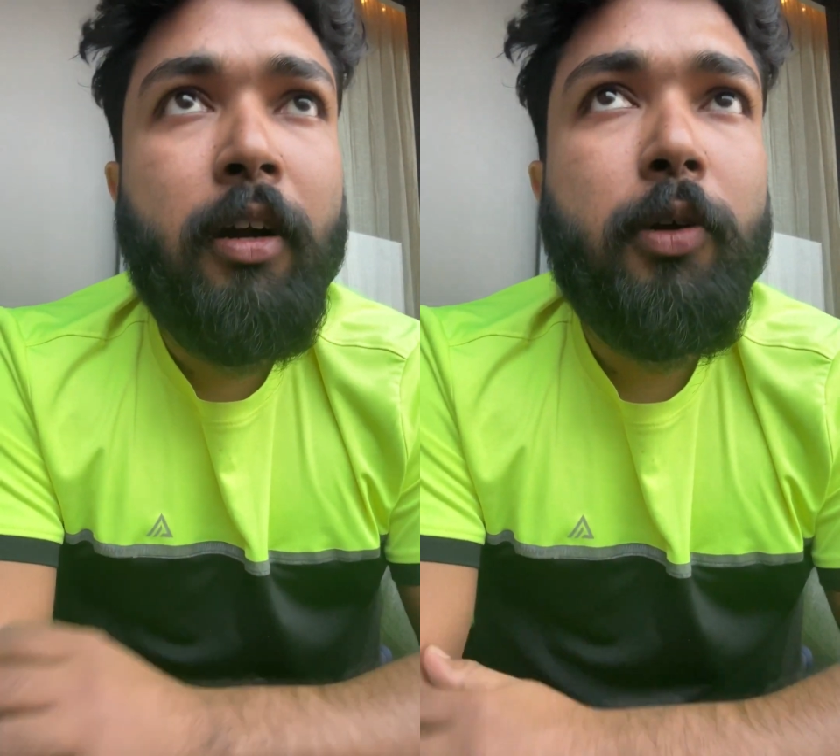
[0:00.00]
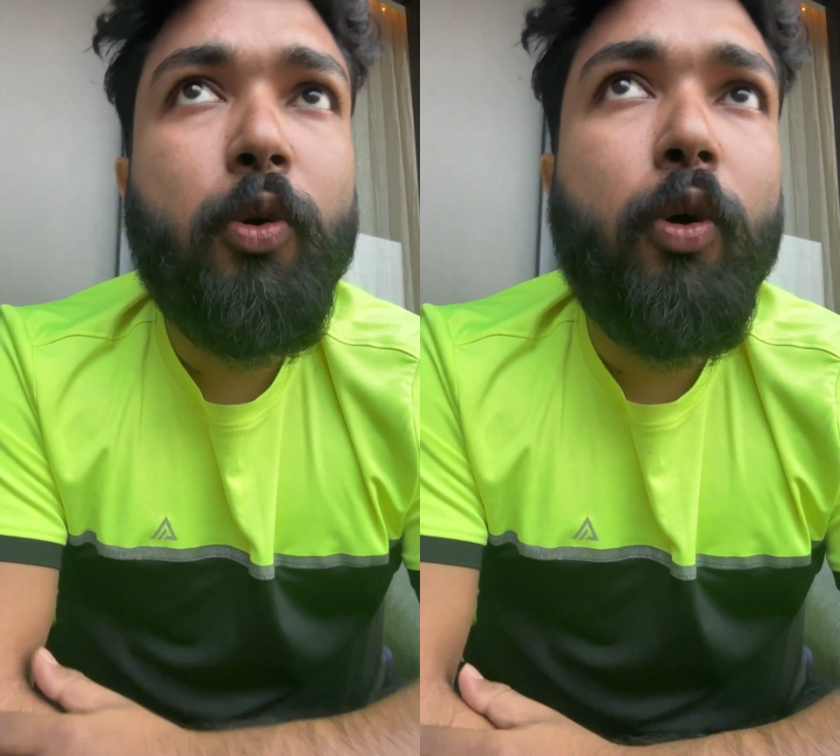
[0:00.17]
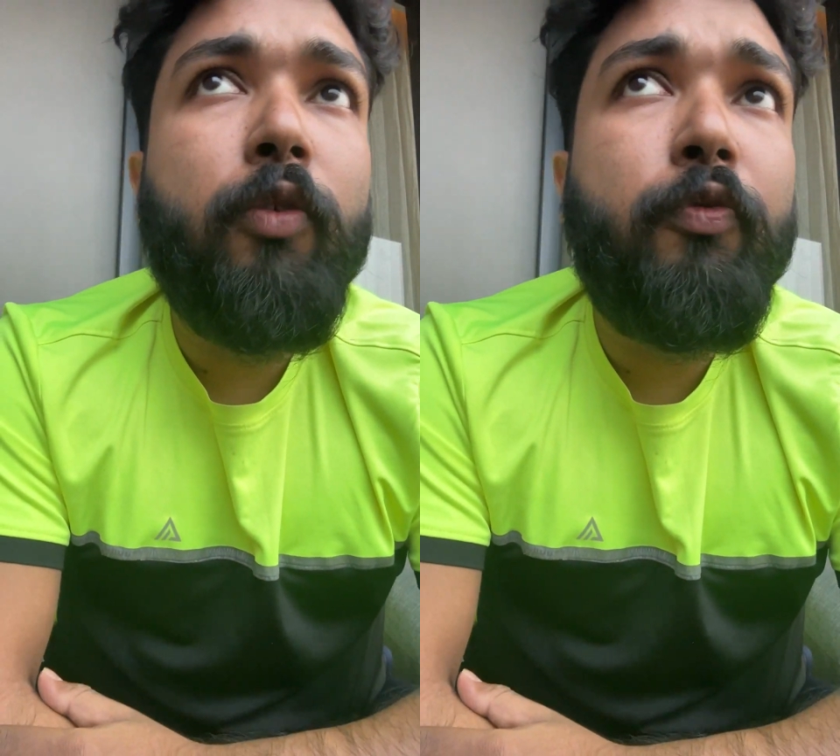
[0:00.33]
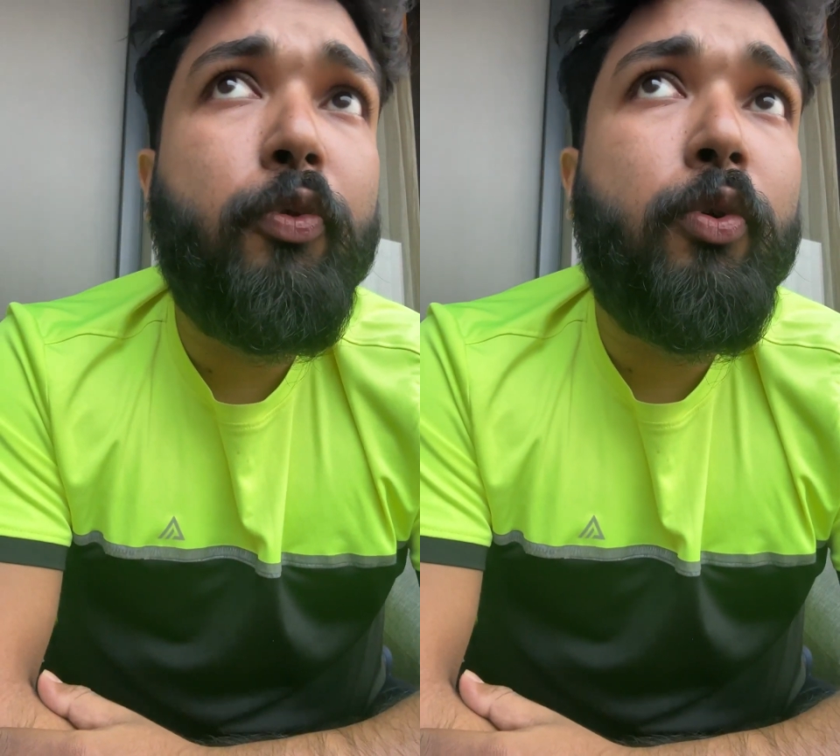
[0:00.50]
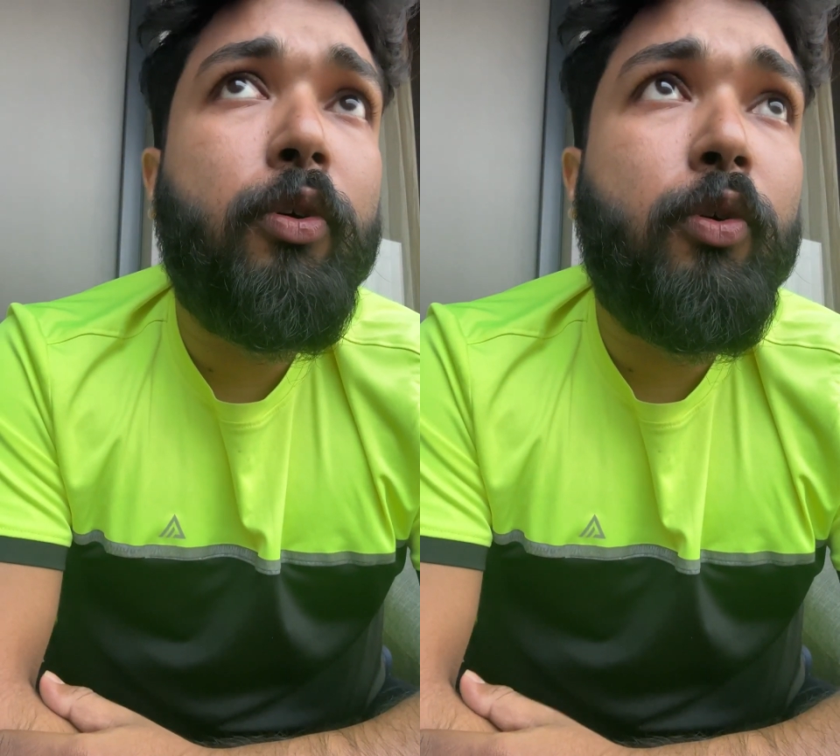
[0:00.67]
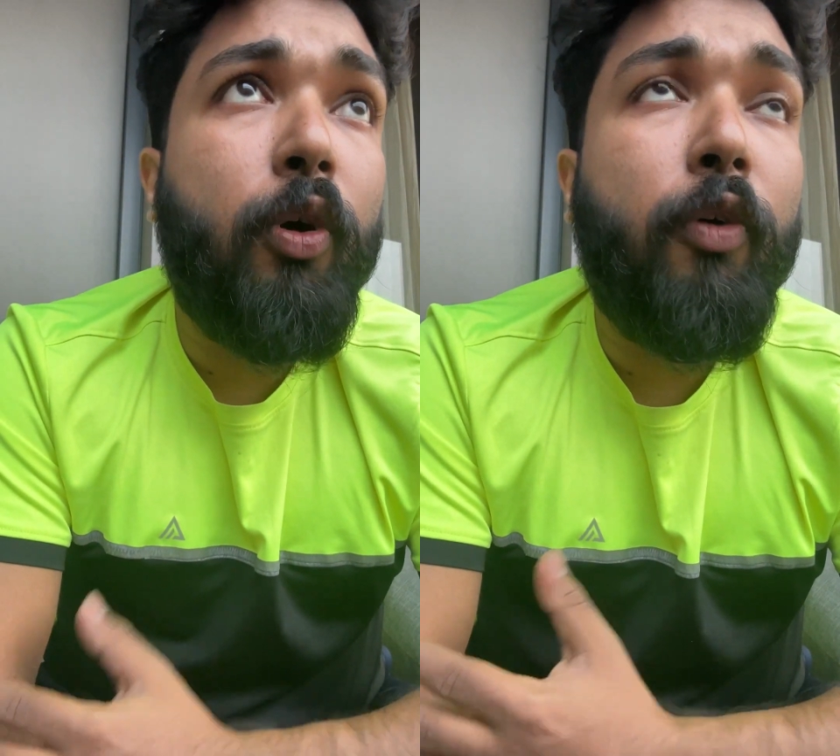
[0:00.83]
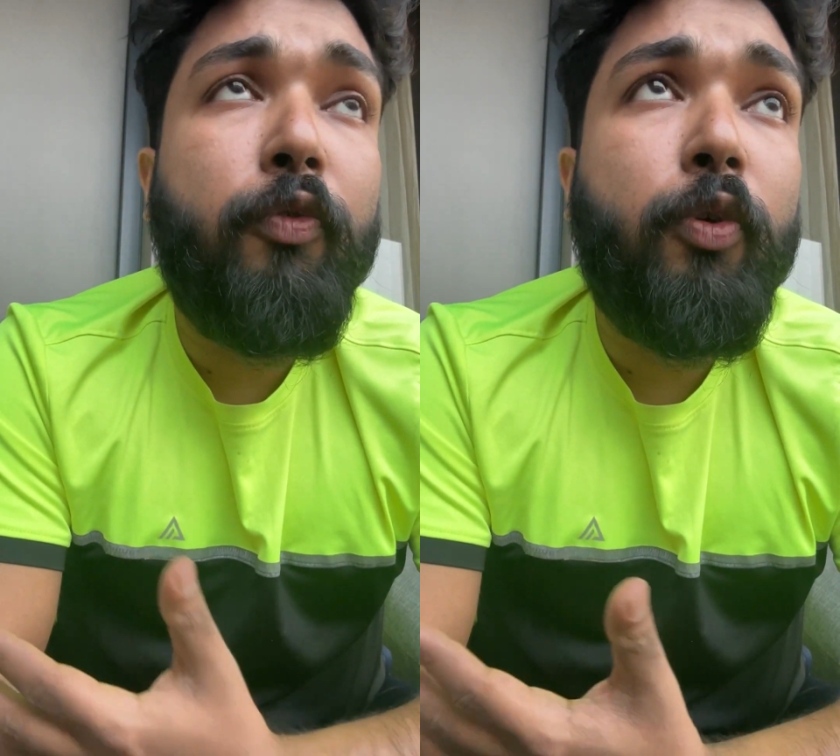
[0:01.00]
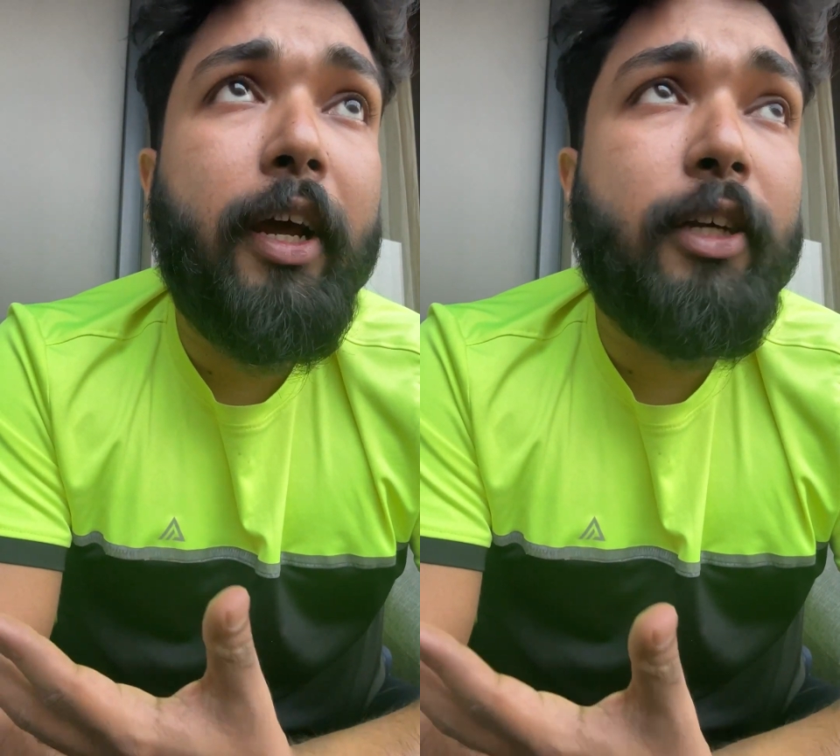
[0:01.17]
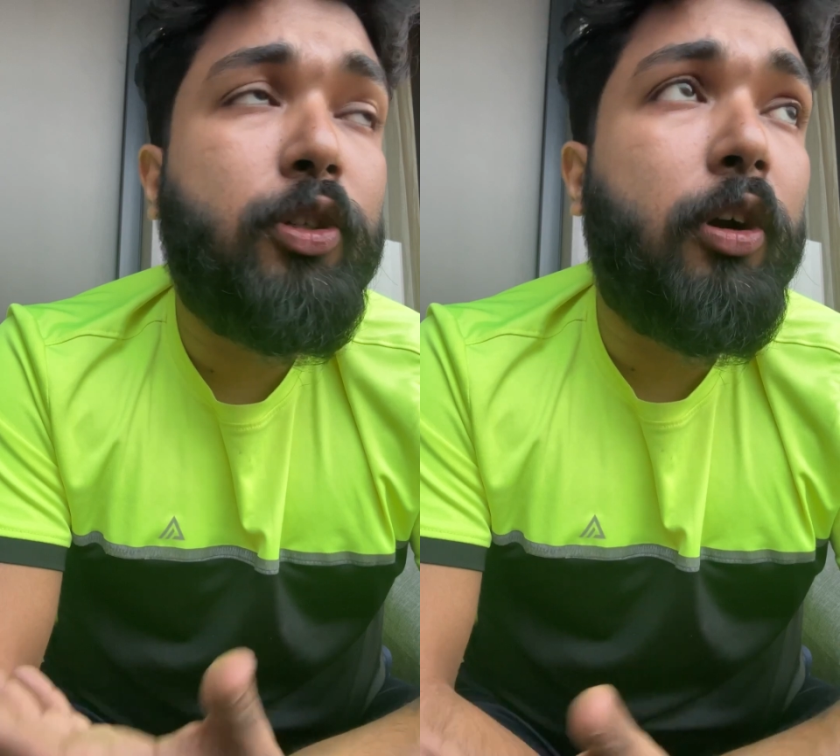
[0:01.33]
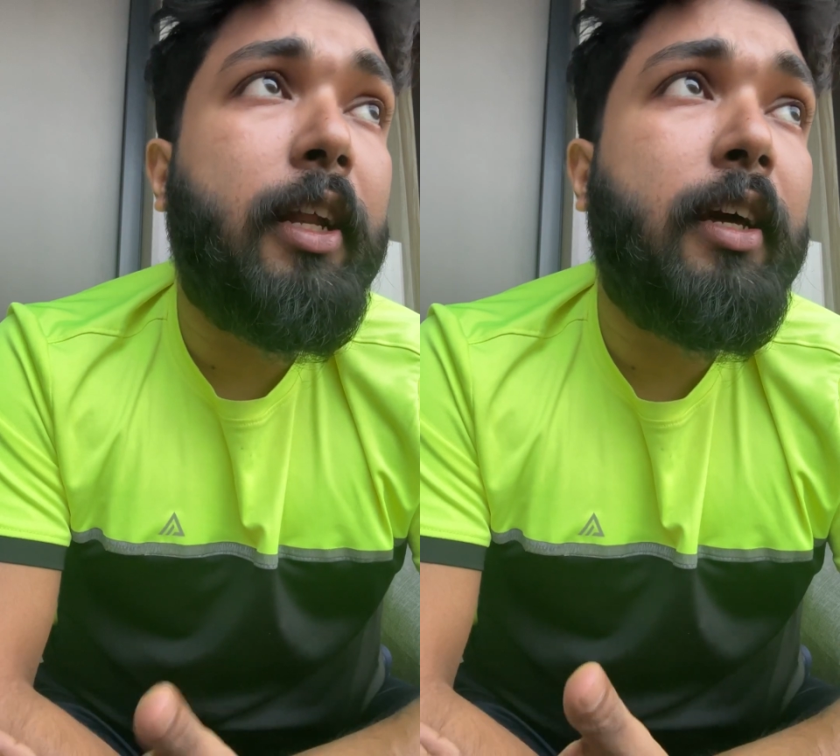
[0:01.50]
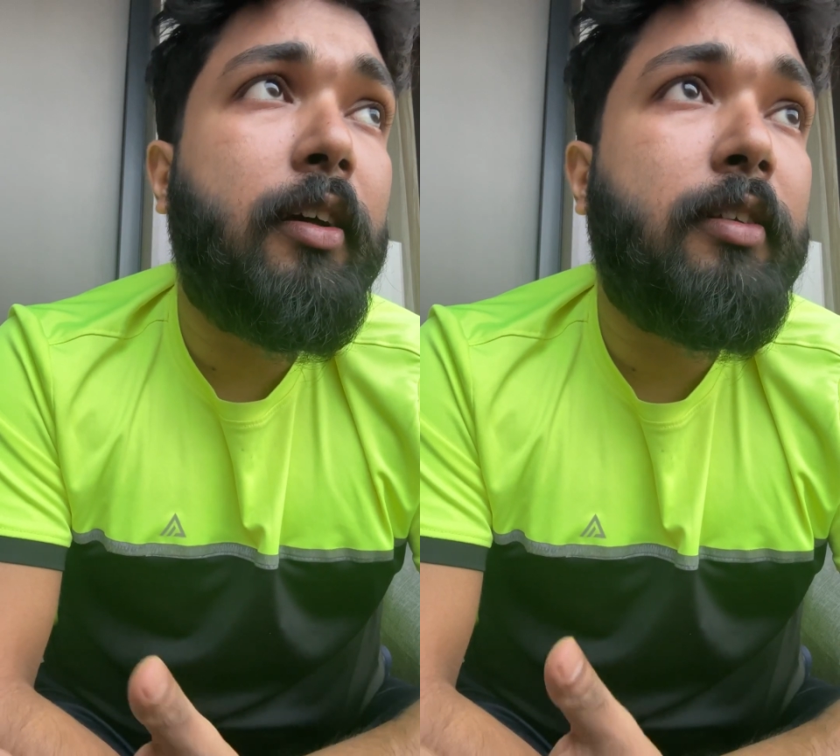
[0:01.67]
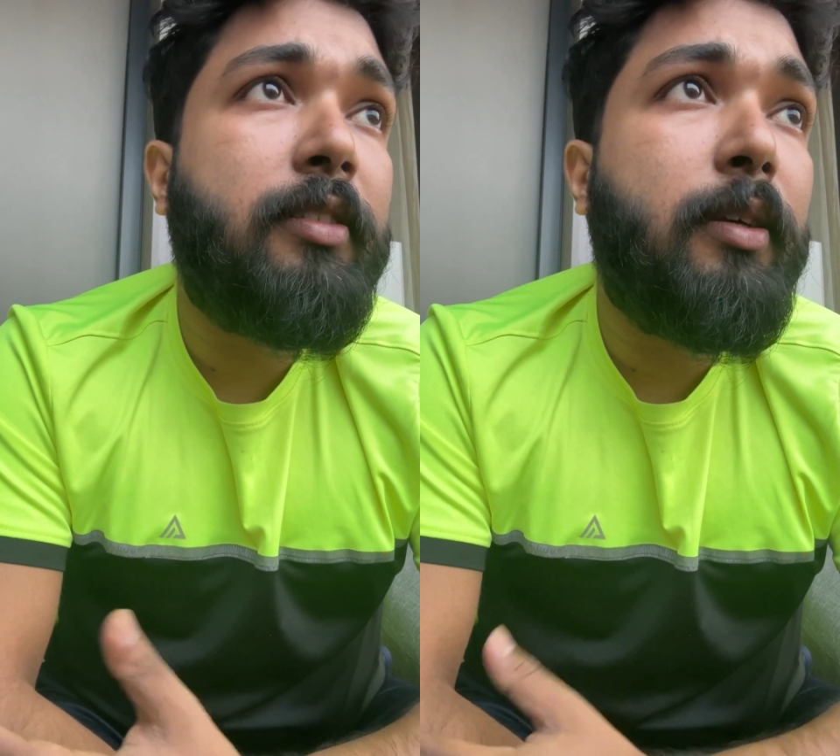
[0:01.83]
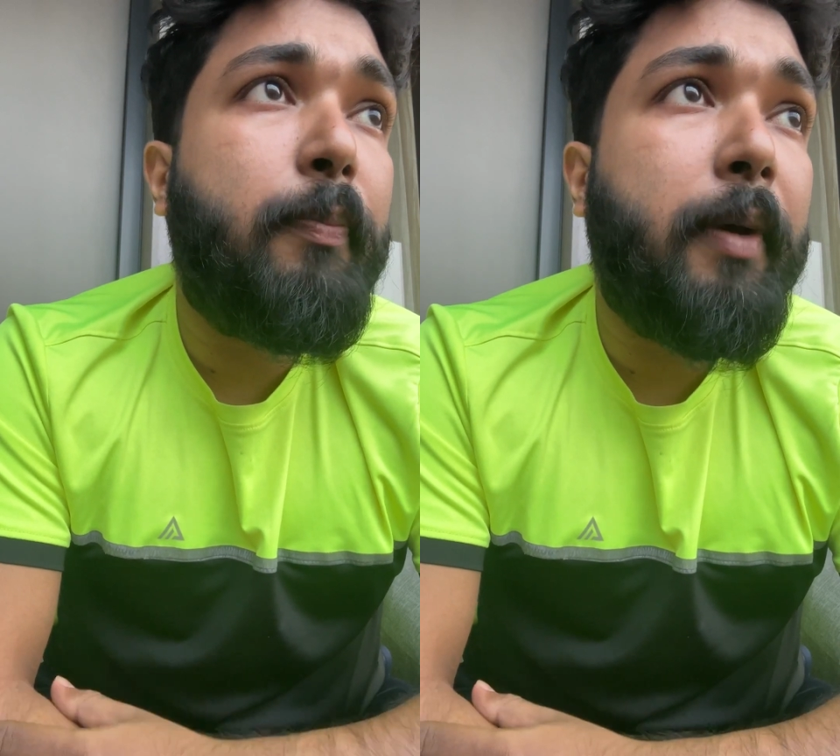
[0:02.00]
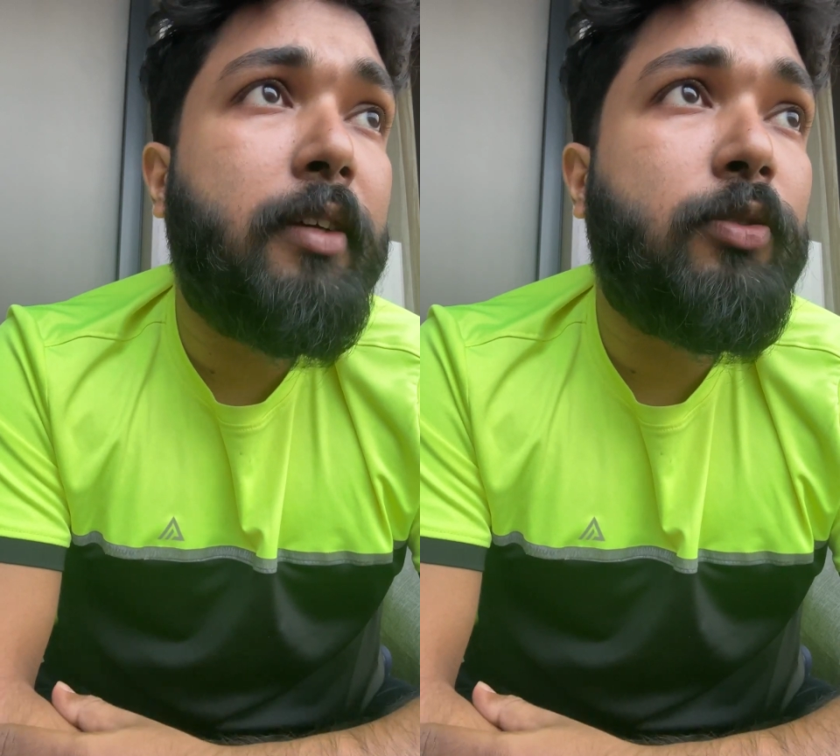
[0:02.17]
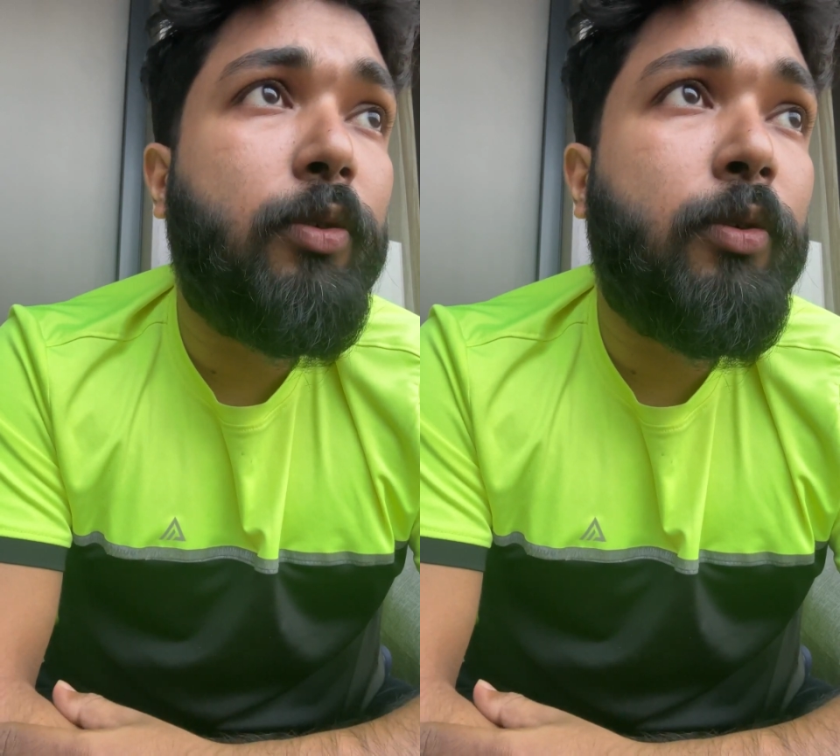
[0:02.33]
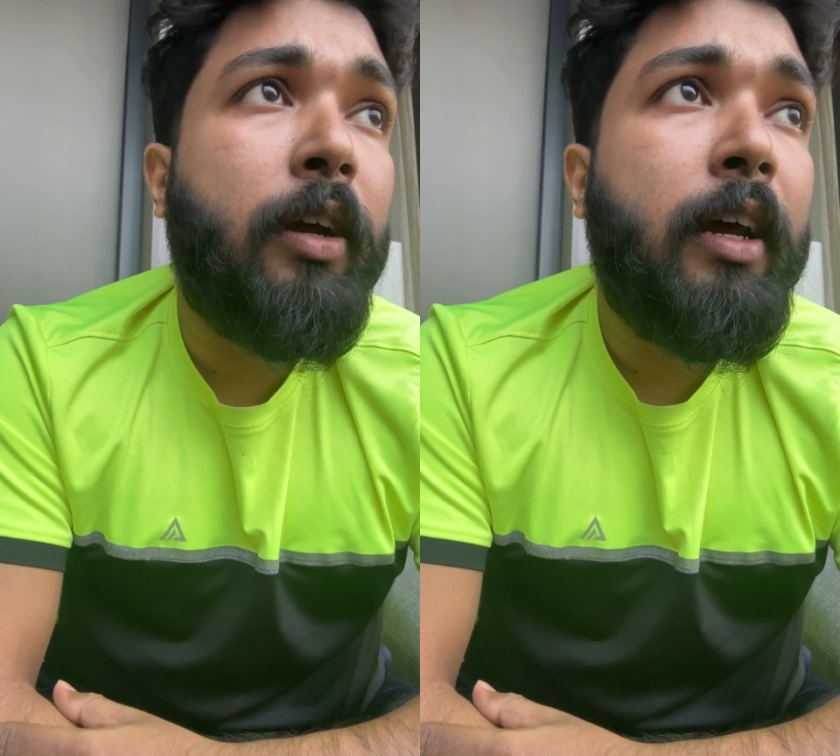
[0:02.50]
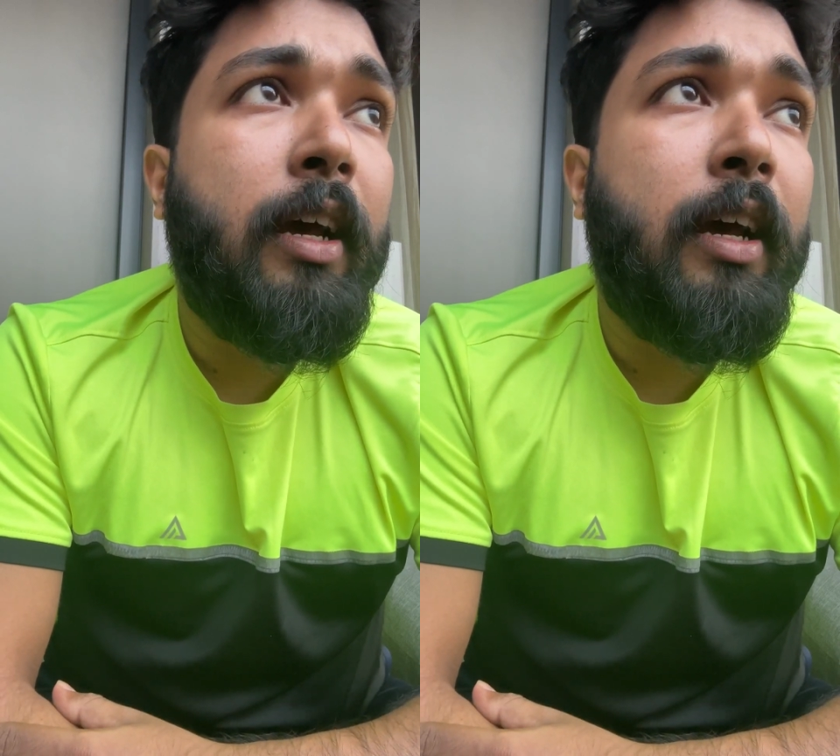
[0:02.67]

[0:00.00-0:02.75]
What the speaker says: Don't go for exotic currency pairs or